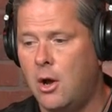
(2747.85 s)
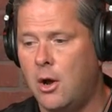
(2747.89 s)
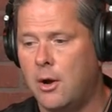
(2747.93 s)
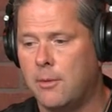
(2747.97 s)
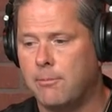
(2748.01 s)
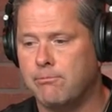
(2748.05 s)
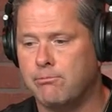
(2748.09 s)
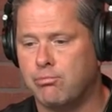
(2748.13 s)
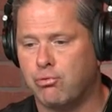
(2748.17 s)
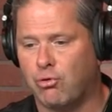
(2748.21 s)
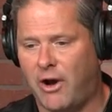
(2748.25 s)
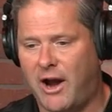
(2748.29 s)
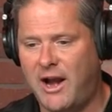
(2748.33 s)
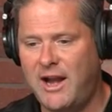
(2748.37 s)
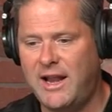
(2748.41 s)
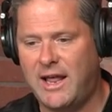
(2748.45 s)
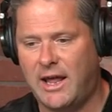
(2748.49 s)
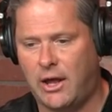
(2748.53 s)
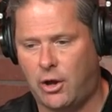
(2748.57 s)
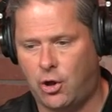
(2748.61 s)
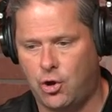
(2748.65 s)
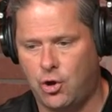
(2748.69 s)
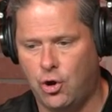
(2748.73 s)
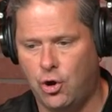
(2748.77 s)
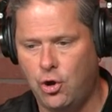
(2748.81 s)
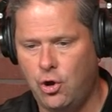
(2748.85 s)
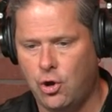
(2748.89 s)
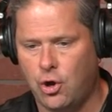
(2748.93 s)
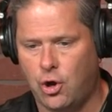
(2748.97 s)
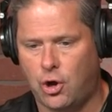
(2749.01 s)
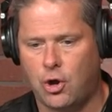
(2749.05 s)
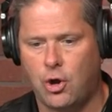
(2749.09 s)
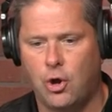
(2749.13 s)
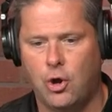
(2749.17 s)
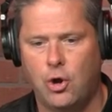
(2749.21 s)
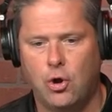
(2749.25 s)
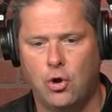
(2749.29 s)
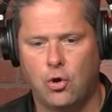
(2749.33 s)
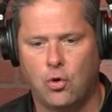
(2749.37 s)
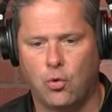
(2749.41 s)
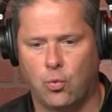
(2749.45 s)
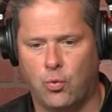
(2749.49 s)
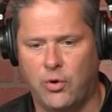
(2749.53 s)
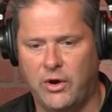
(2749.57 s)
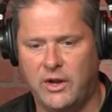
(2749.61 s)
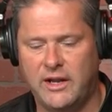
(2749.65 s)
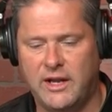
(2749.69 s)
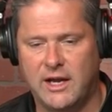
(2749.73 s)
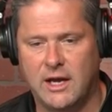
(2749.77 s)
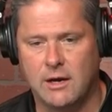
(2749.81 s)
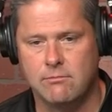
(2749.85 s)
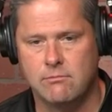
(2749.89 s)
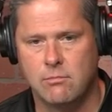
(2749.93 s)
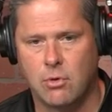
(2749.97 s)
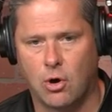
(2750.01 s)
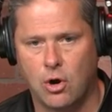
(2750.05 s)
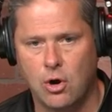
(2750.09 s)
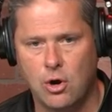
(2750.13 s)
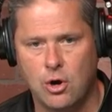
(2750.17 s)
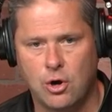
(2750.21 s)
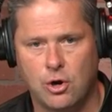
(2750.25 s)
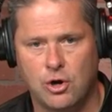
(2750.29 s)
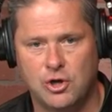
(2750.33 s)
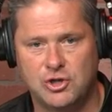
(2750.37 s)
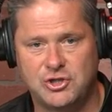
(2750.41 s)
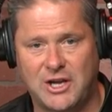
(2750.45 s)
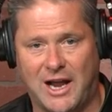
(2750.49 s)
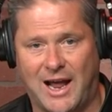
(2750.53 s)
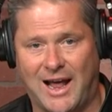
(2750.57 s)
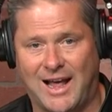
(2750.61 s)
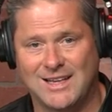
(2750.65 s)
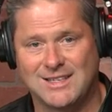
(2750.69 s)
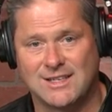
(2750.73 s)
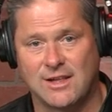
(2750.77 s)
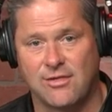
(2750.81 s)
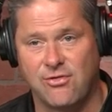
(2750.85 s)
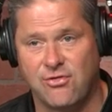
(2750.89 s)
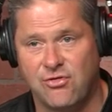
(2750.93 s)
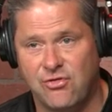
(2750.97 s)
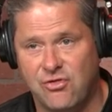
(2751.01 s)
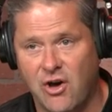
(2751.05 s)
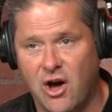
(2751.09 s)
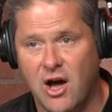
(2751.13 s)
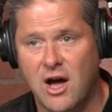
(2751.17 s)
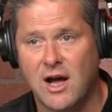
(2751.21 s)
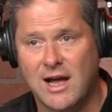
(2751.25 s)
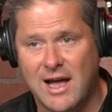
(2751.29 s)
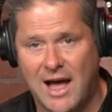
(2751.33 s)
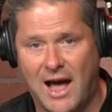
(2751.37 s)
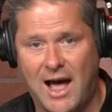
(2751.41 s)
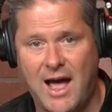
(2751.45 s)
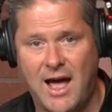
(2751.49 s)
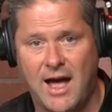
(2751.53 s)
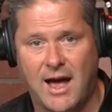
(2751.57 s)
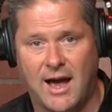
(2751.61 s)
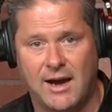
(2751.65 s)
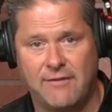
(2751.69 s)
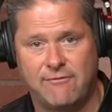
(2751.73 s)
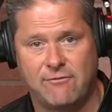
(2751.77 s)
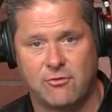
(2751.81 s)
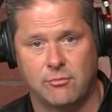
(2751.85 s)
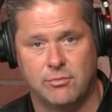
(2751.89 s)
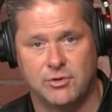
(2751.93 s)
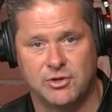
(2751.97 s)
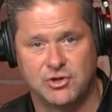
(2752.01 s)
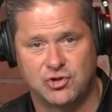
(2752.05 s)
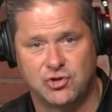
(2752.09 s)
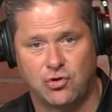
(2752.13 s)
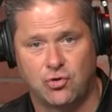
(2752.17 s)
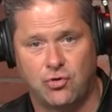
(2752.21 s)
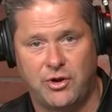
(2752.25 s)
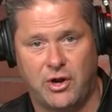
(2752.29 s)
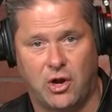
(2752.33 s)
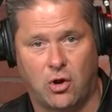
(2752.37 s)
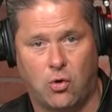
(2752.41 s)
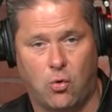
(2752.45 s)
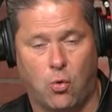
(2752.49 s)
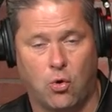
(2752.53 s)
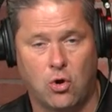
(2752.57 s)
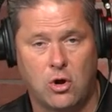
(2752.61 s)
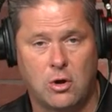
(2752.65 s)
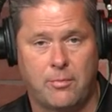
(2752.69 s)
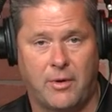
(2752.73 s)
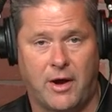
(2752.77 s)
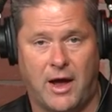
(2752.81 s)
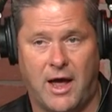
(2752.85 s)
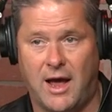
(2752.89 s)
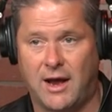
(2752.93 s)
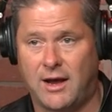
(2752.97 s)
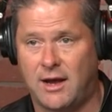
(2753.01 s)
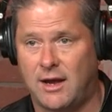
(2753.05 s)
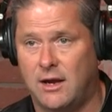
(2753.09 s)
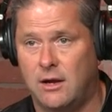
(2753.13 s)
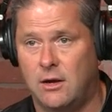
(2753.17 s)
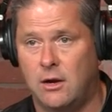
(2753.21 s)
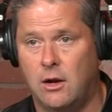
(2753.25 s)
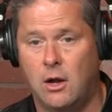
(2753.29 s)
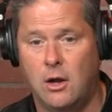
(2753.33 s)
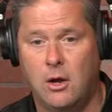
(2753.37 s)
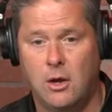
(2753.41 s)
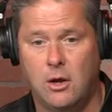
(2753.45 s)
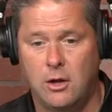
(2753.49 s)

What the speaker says: Brady Cook really emerged as the guy for Missouri at quarterback and,